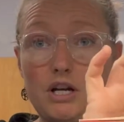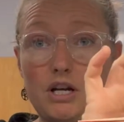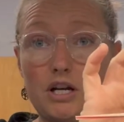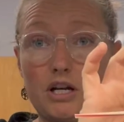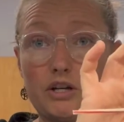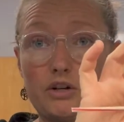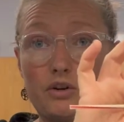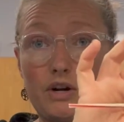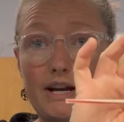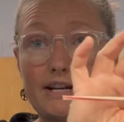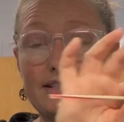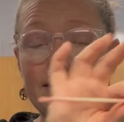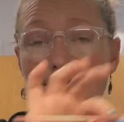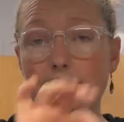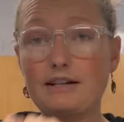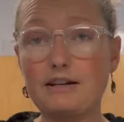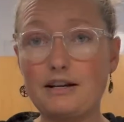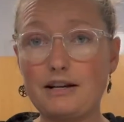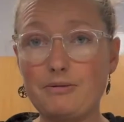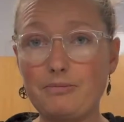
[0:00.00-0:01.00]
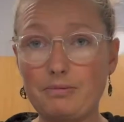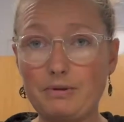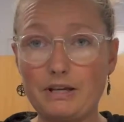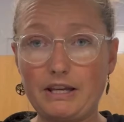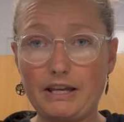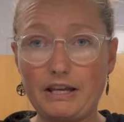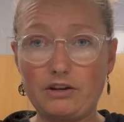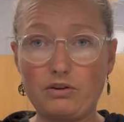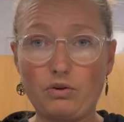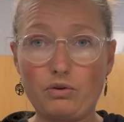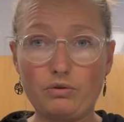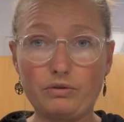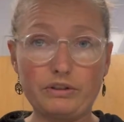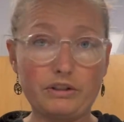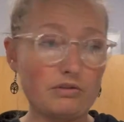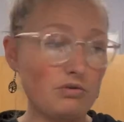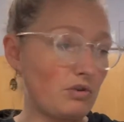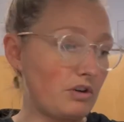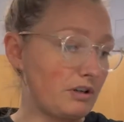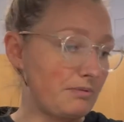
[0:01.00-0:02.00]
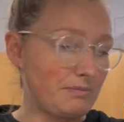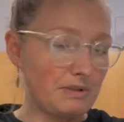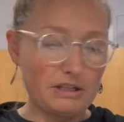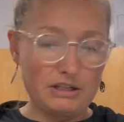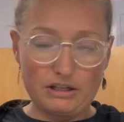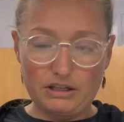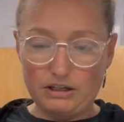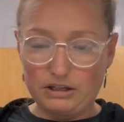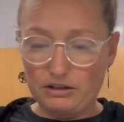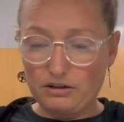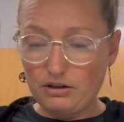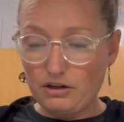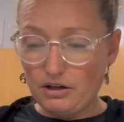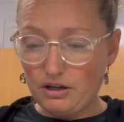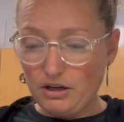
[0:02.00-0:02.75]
across the cup and hold our ornament in.